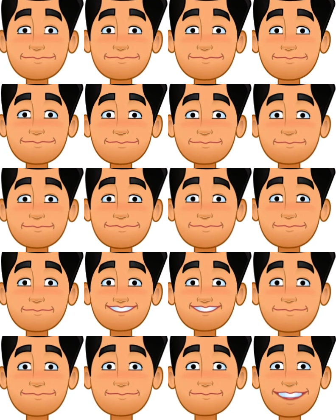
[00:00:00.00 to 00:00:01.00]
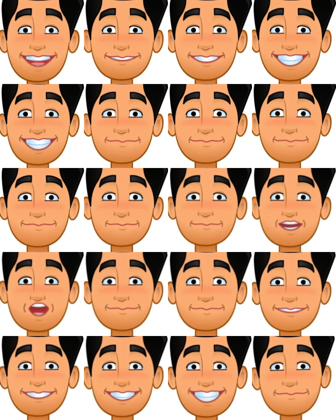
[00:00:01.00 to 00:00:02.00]
If we push down with
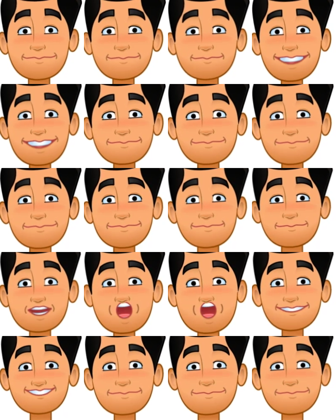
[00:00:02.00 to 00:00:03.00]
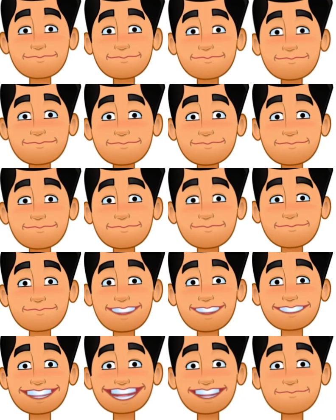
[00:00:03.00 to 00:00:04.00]
100 pounds of force
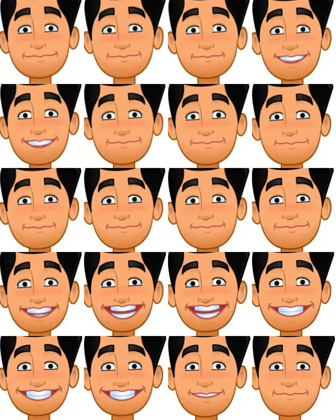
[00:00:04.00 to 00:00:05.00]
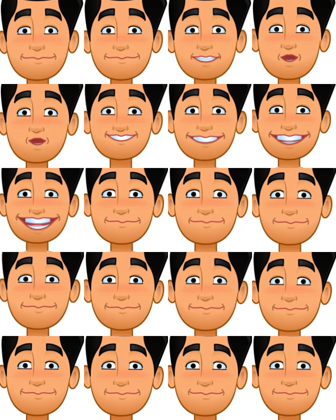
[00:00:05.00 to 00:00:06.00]
against the 10-inch square area,
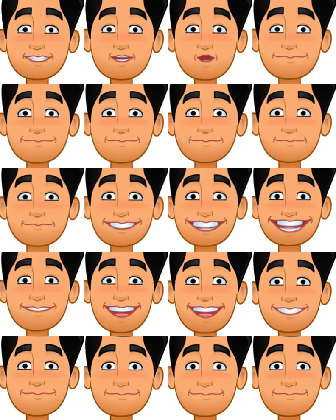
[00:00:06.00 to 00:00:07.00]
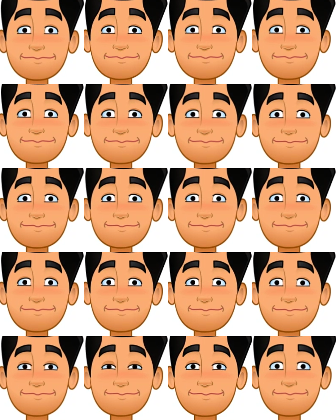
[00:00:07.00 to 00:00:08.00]
it will create
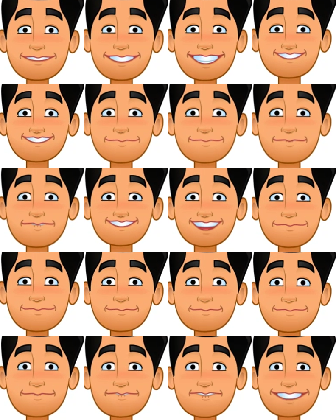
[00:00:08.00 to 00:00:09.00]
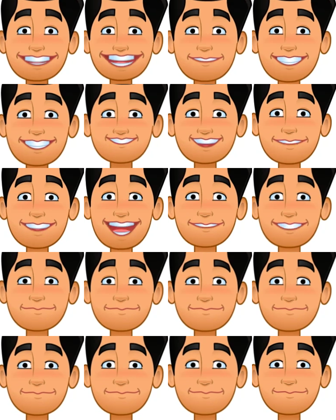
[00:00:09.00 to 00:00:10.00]
equal pressure within the
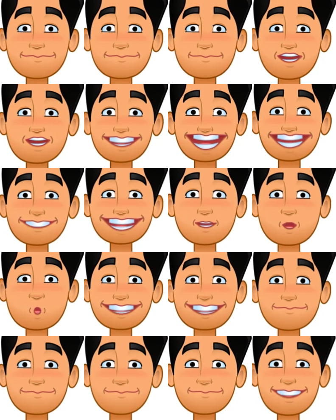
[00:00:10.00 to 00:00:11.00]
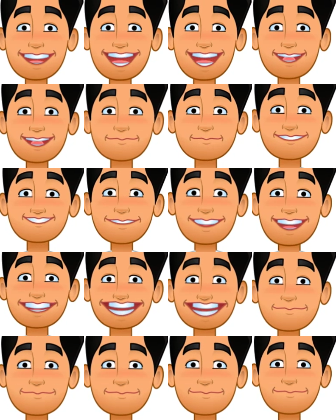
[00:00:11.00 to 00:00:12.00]
container pushing in all
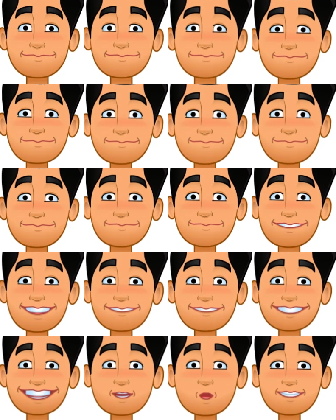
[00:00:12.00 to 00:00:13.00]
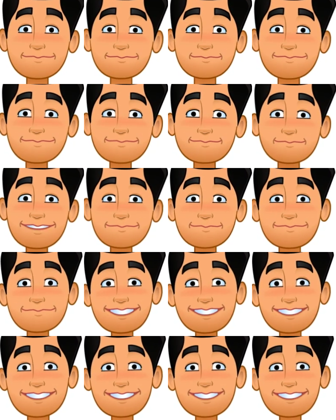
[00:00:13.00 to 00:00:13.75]
directions, and we will be able